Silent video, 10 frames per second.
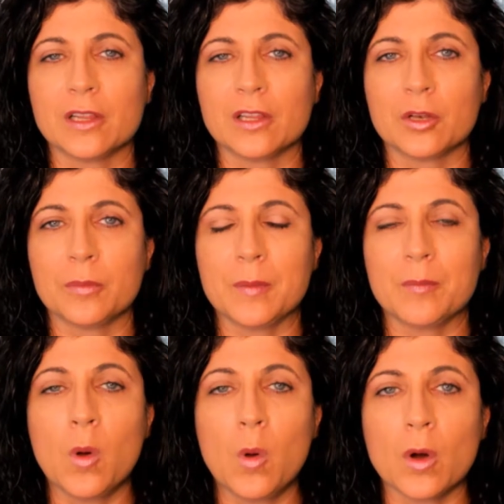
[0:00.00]
a little bit
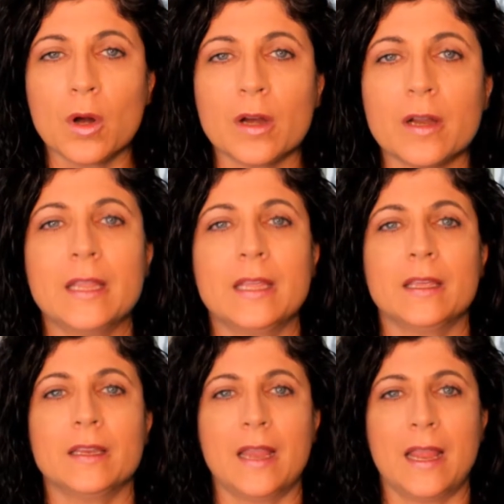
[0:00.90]
more in